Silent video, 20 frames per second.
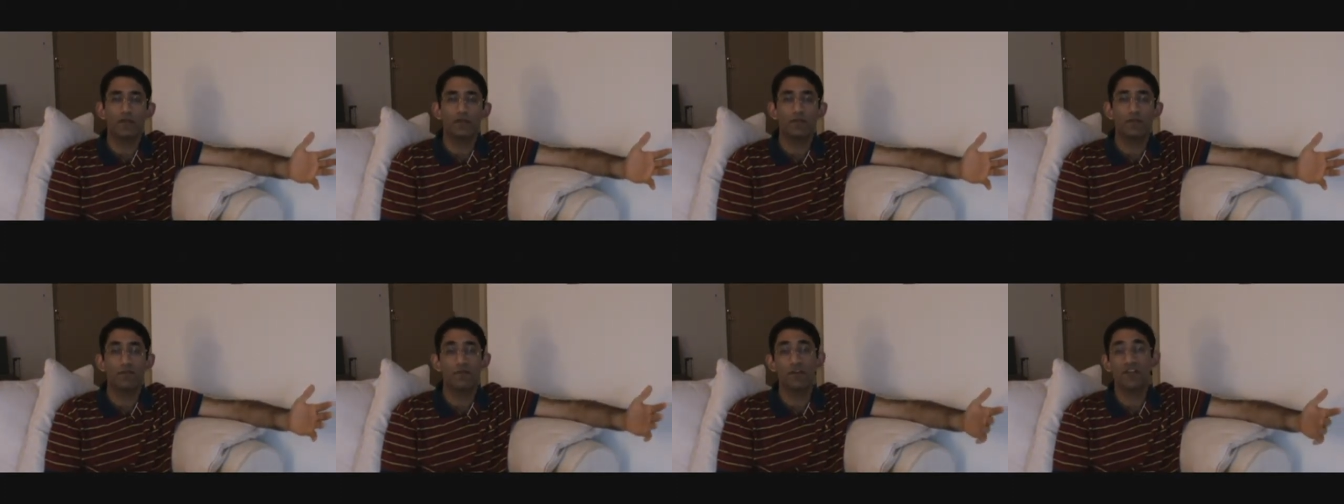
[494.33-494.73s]

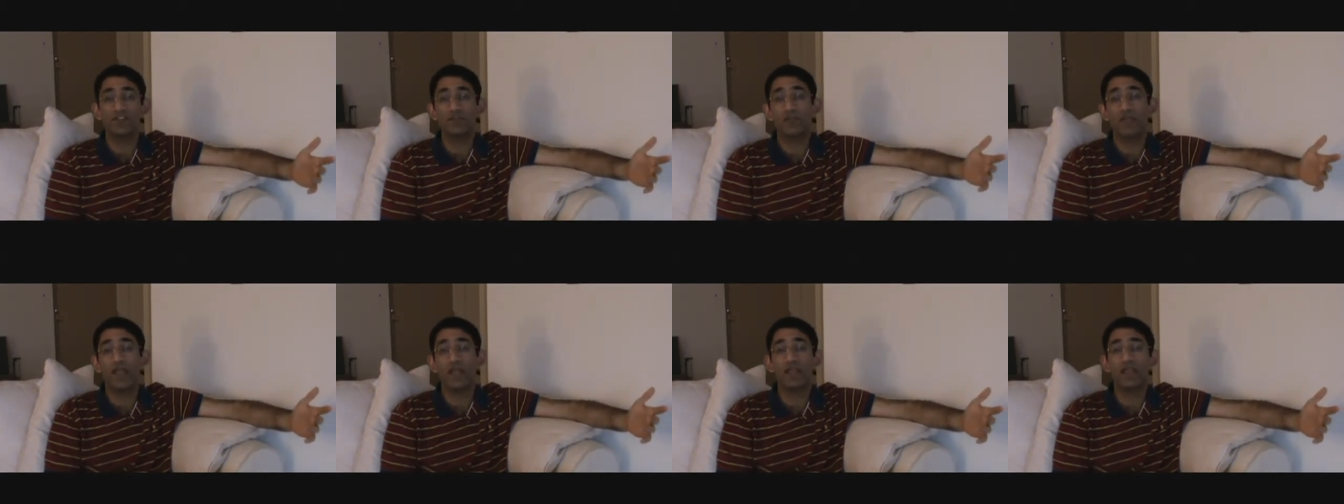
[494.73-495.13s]
The
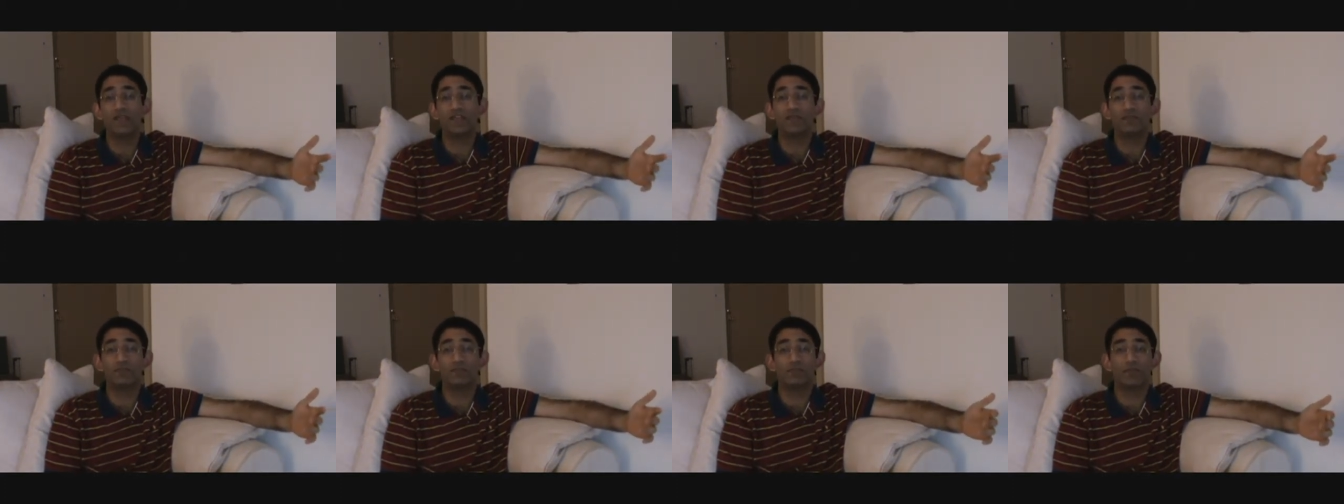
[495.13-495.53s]
first thing
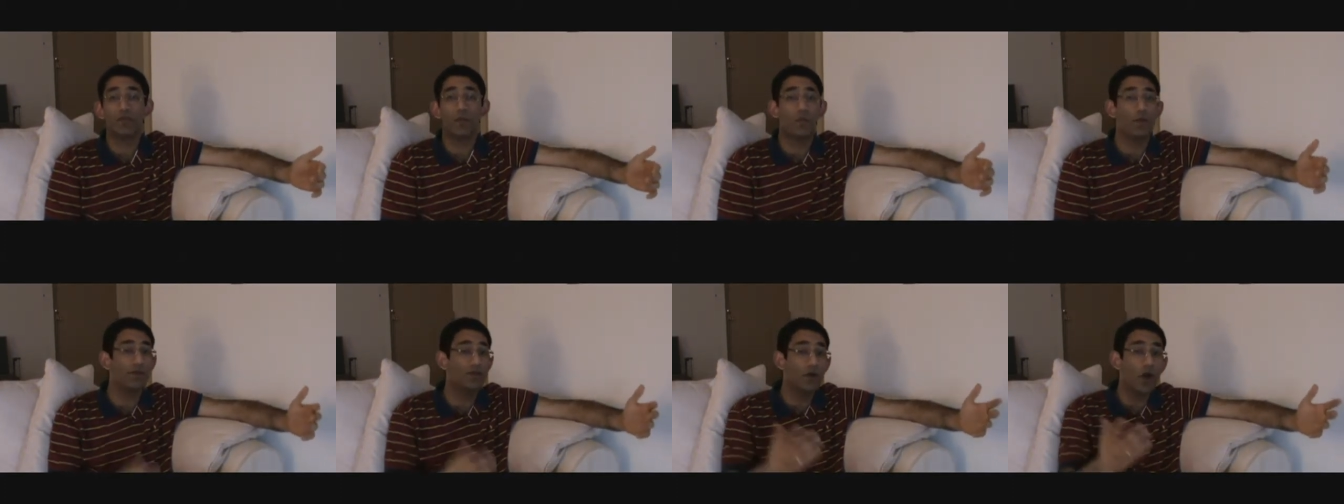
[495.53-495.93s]
is
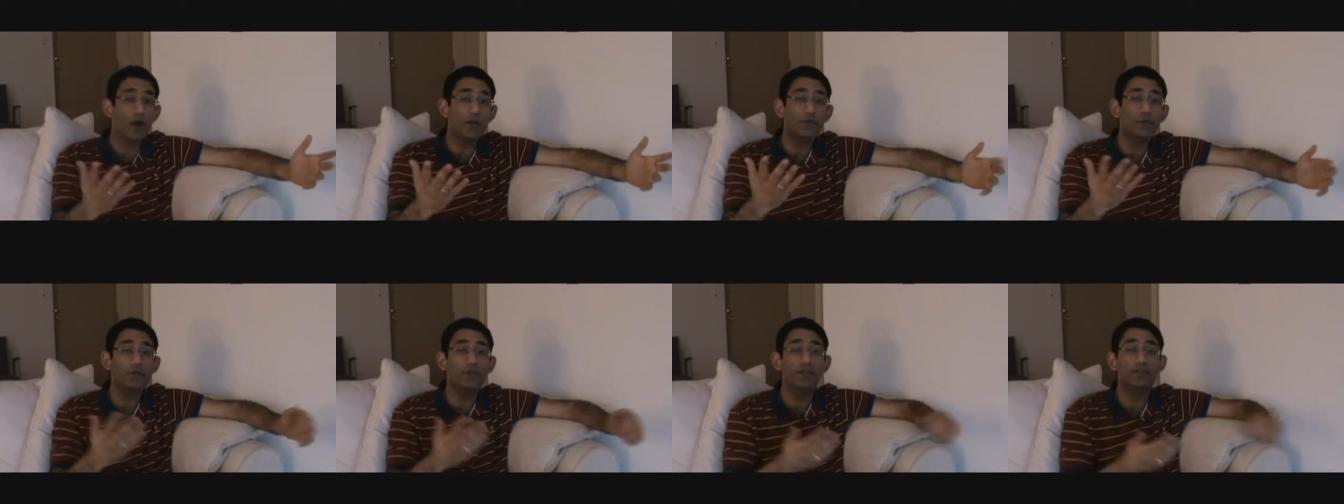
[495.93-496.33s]
we
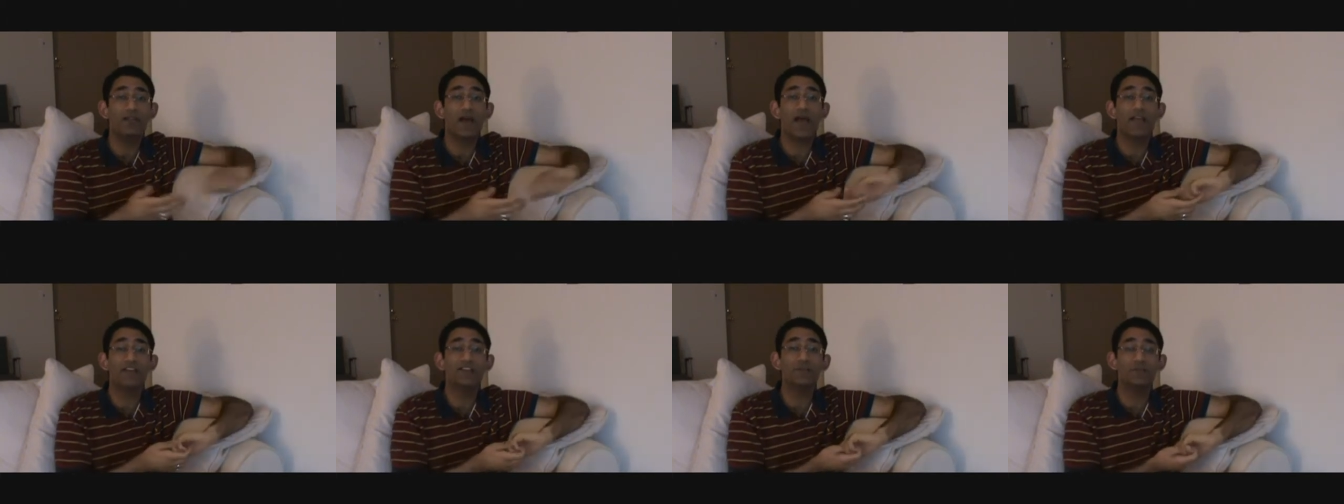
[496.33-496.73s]
talk to these
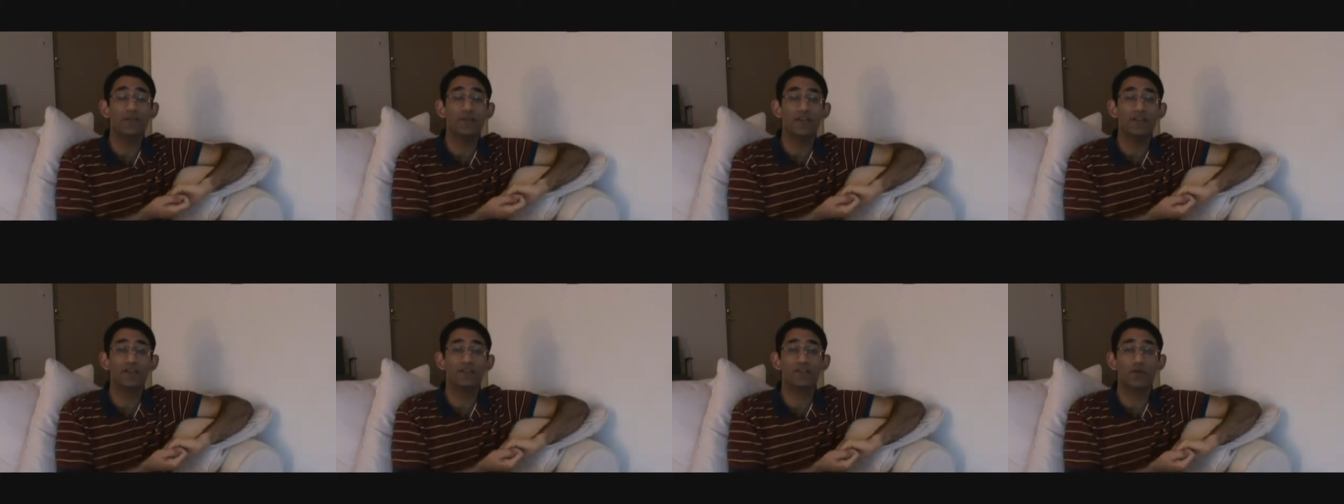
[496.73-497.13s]

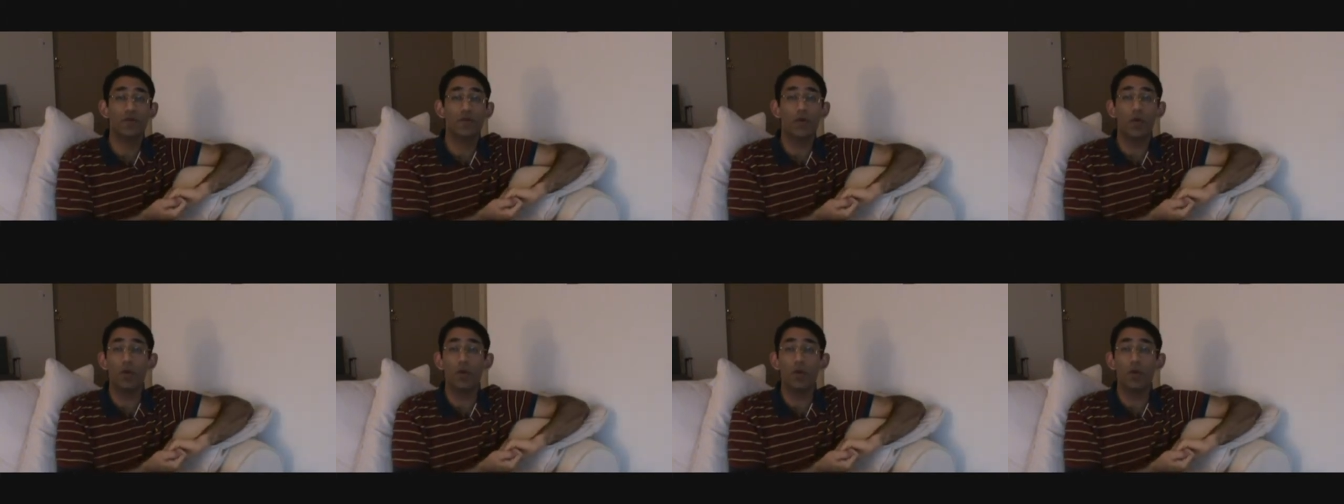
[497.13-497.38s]
ISPs,